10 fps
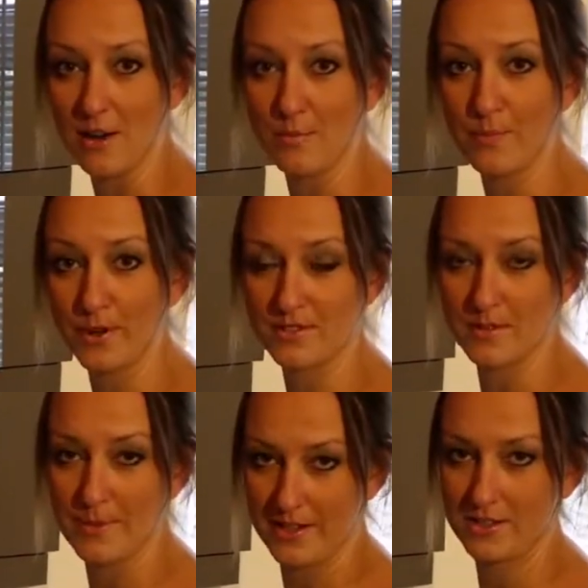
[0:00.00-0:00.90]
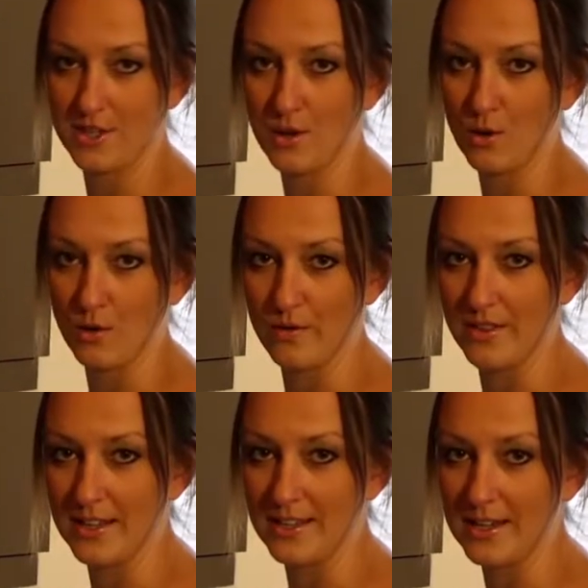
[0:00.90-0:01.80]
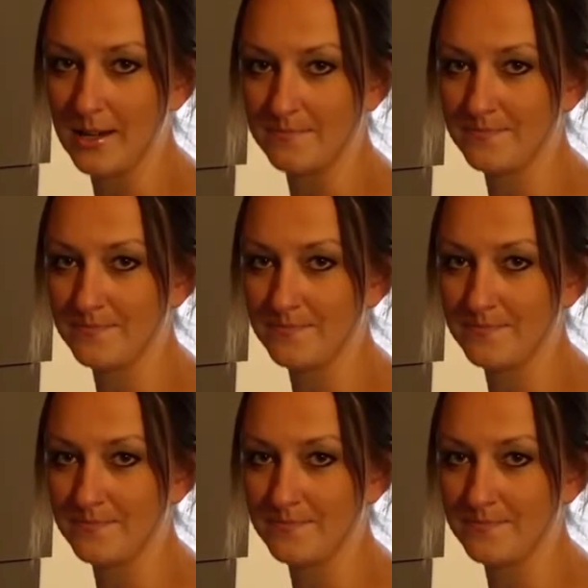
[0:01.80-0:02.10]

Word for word: I'll post the picture on the um,